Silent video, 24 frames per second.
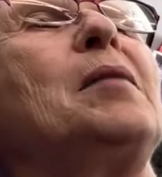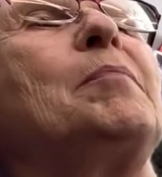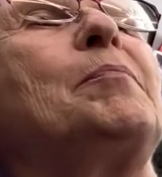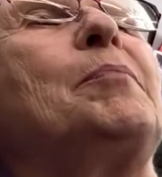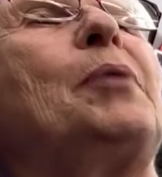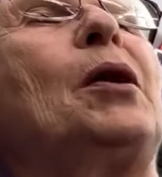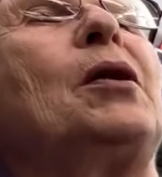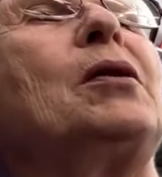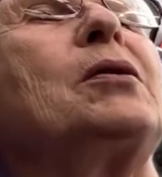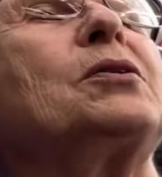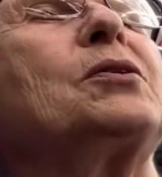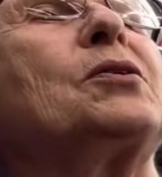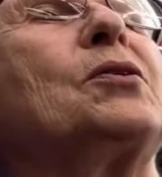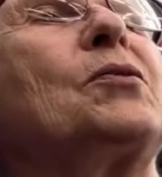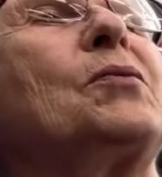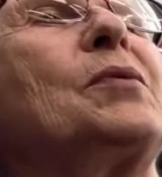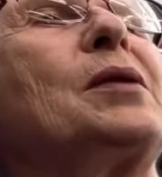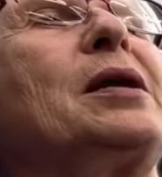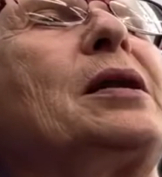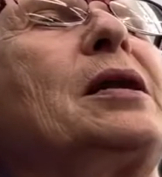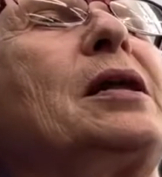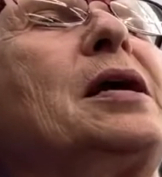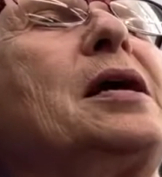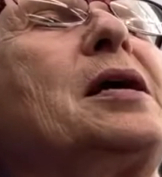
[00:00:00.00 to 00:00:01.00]
part
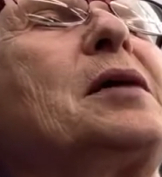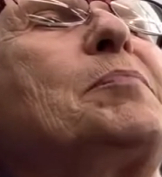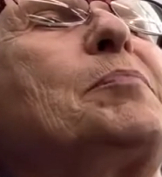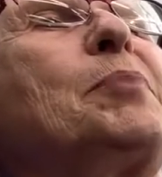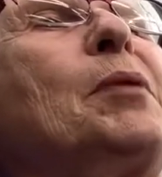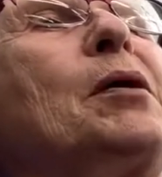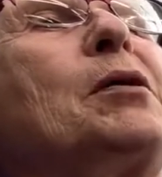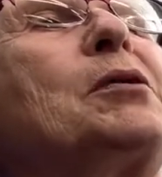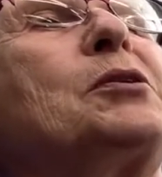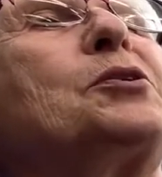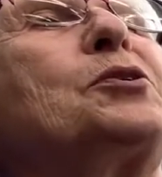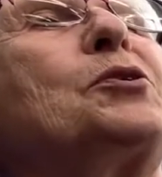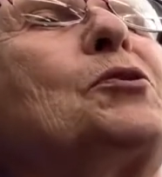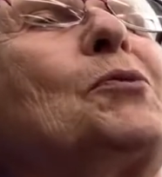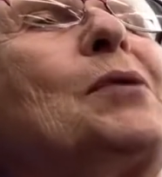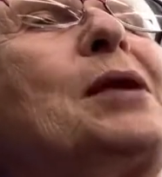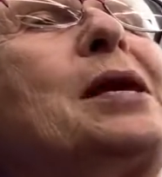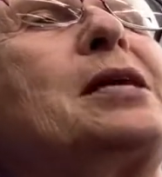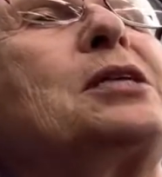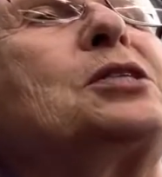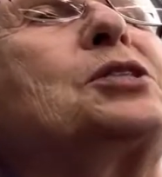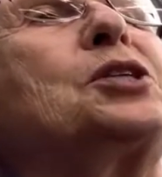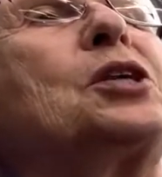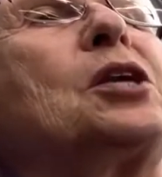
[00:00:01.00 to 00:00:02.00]
gorilla, and part
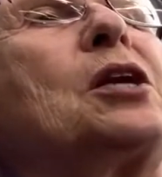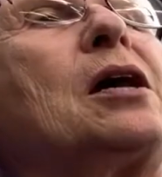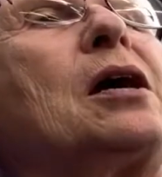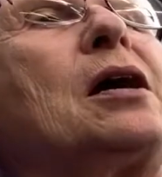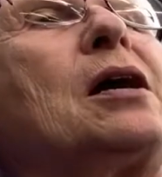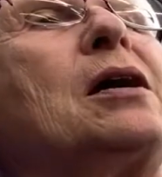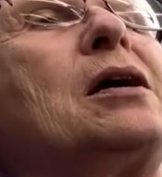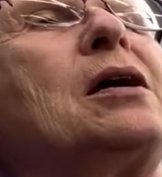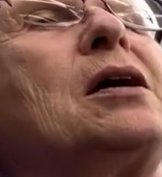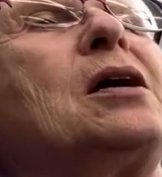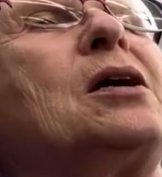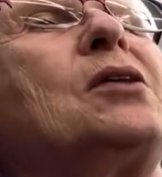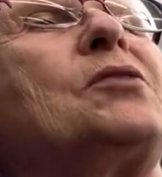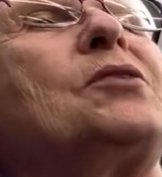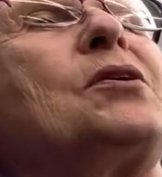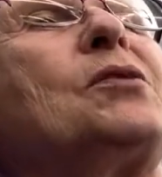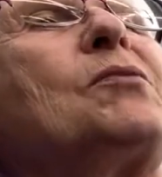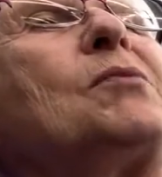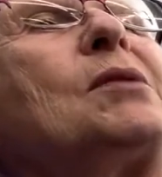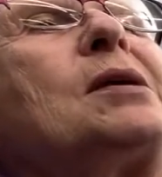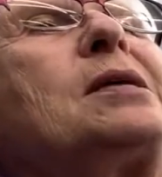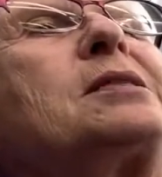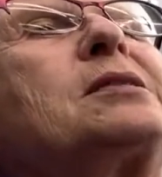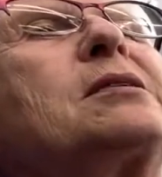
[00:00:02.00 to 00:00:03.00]
tarantula. They
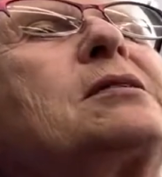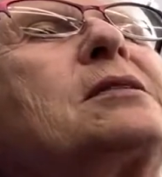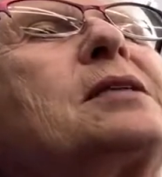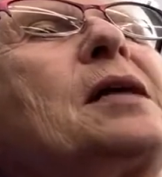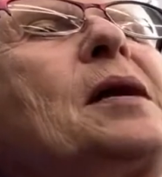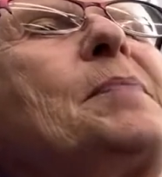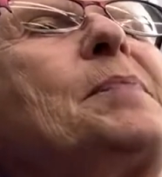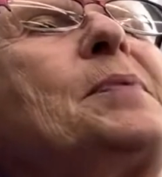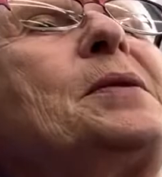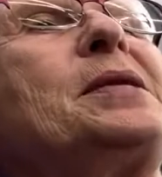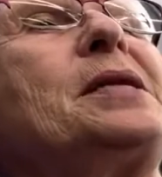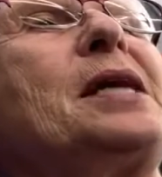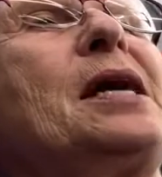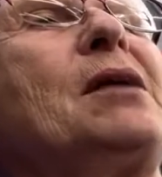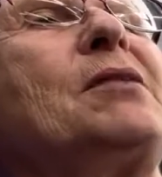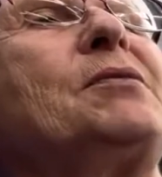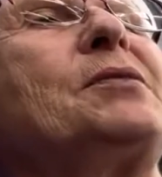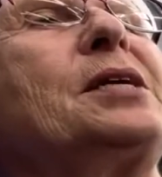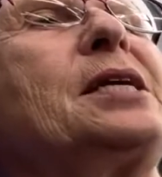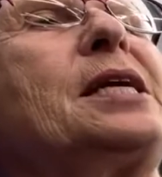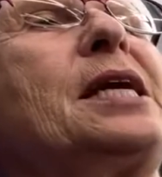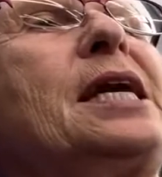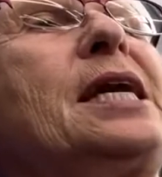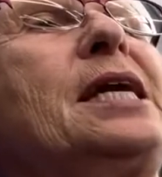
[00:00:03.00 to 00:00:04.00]
wrestled up and down
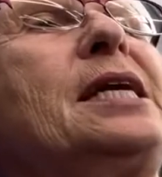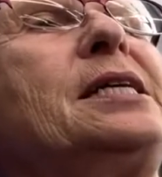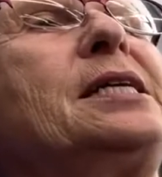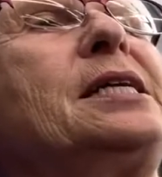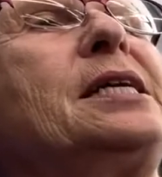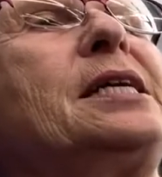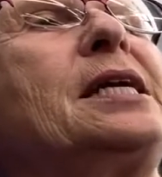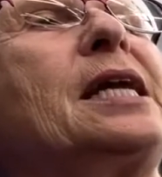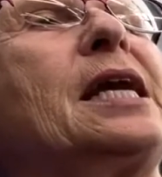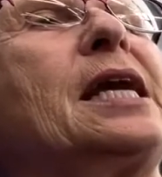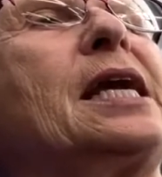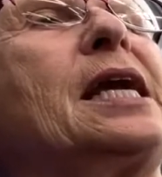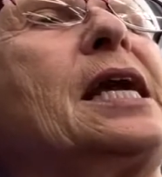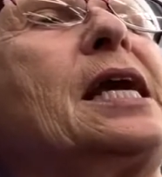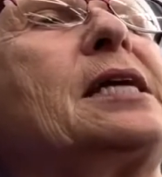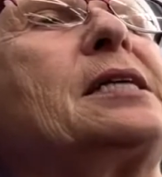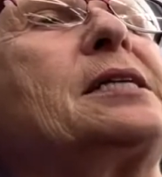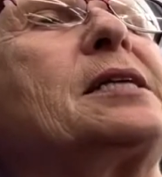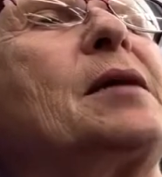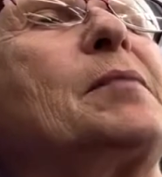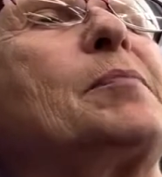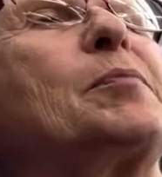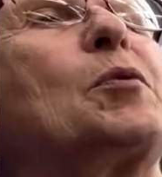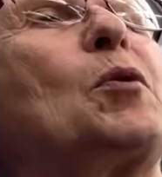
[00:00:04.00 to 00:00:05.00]
the canyon and
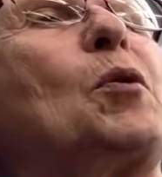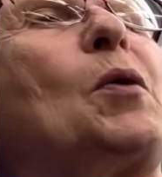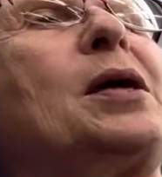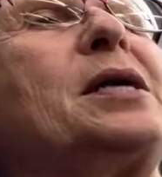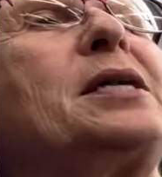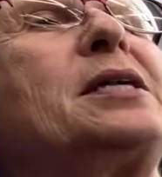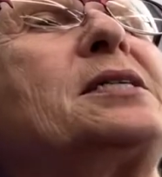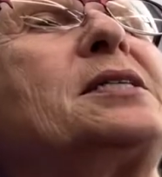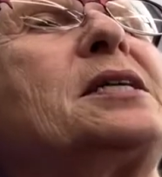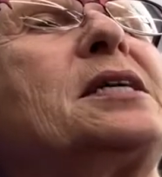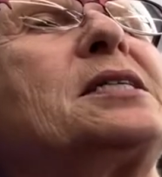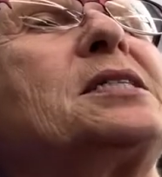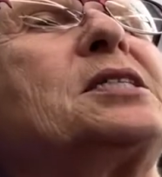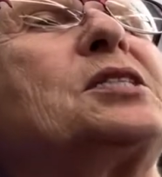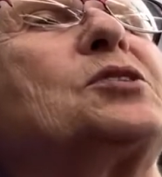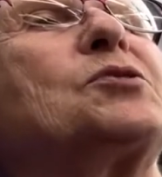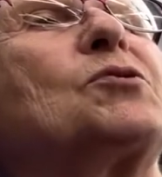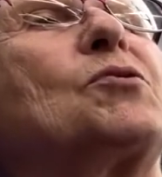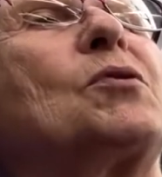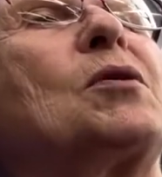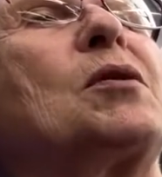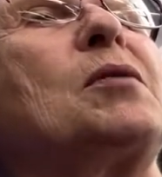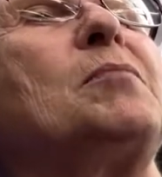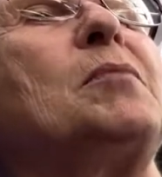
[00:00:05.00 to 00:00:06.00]
kicked up quite a dust
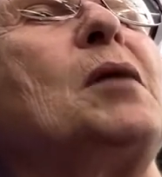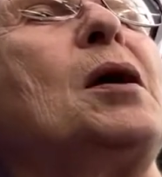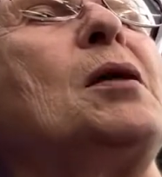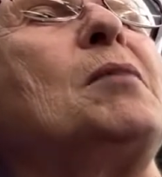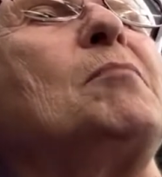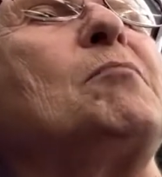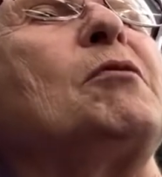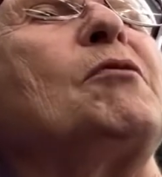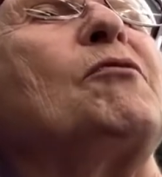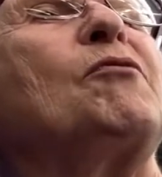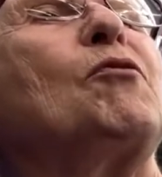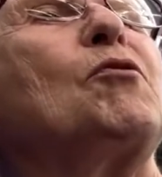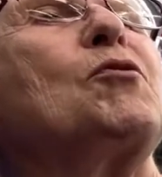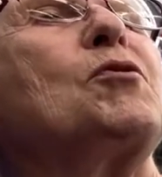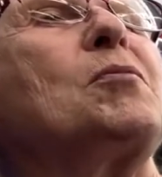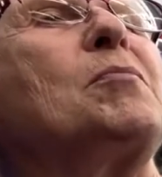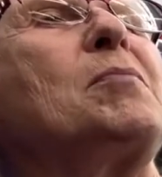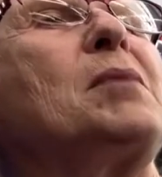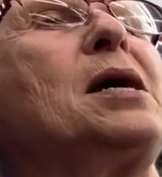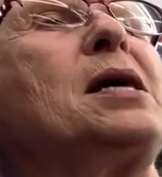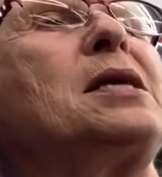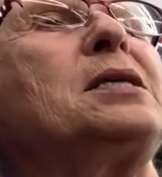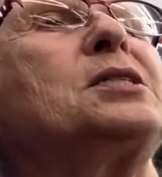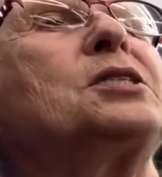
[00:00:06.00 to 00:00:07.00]
storm before the
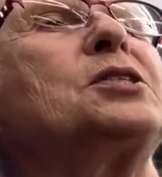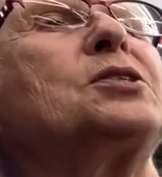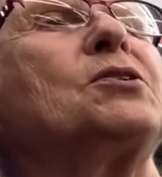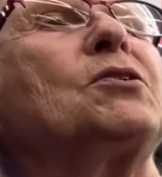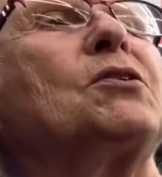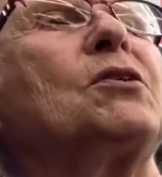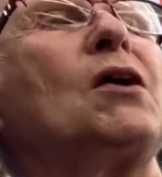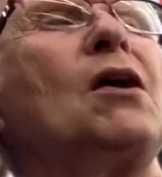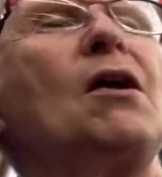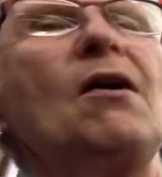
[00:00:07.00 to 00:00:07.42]
monster